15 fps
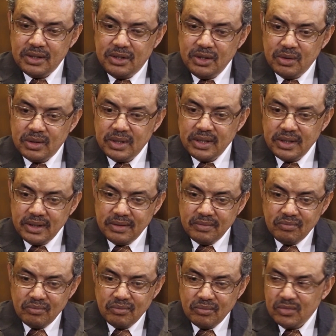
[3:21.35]

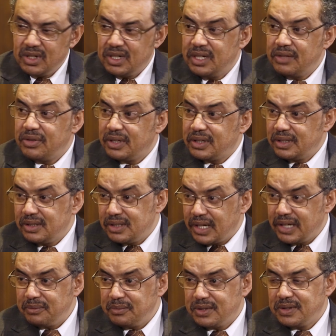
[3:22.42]
during difficult
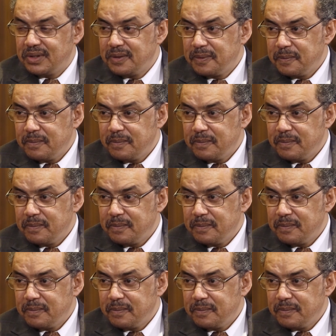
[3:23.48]
times.